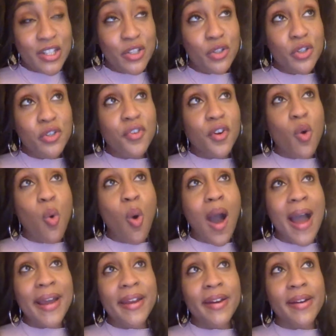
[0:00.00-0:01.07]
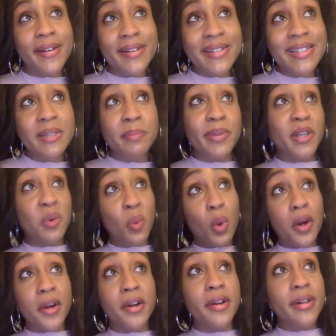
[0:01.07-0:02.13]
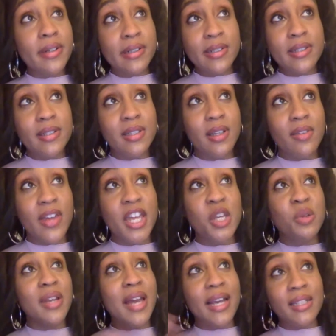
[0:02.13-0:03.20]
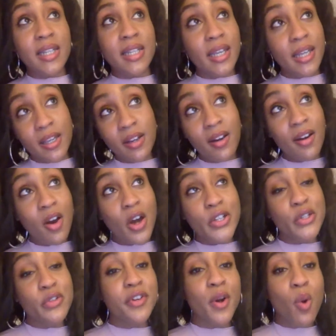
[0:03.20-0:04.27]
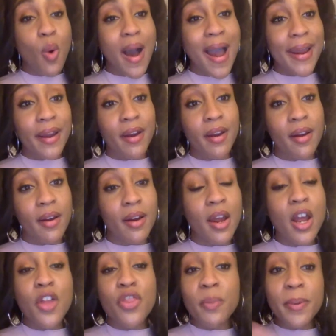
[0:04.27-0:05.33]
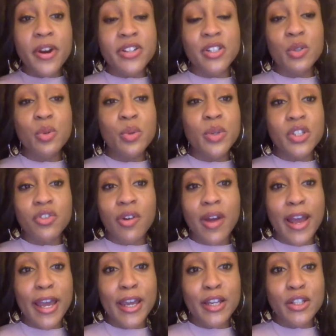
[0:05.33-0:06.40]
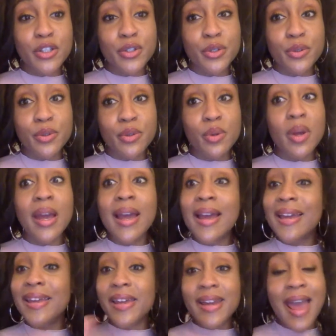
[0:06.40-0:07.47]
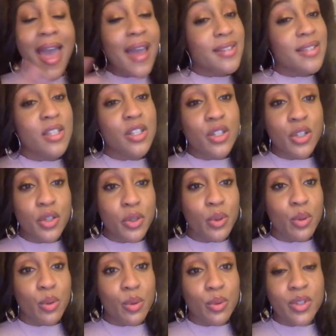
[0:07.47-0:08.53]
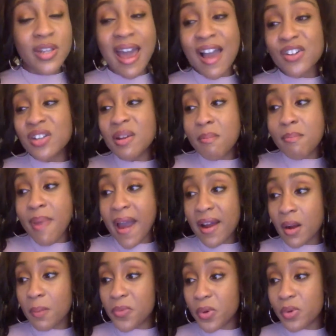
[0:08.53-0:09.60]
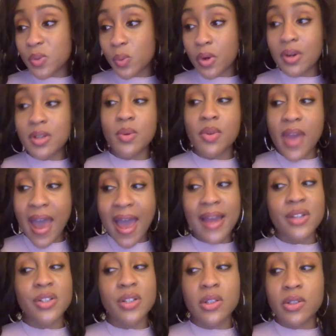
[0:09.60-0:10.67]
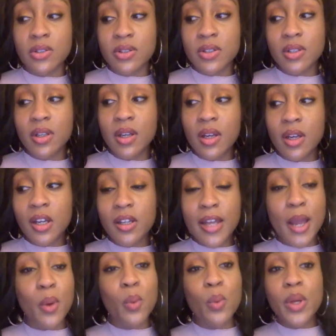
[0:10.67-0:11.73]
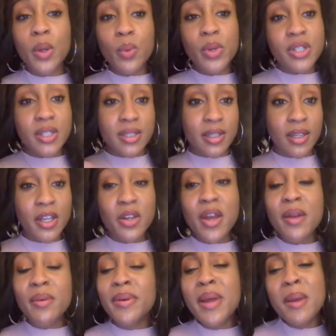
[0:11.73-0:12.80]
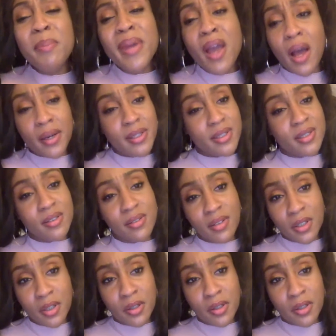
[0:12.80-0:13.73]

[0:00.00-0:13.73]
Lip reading: do you require simply words that you'd like to hear? Or do you require the person who is trying to get access to you to actually back up those words with actions? Like, which is it? And you have to be honest,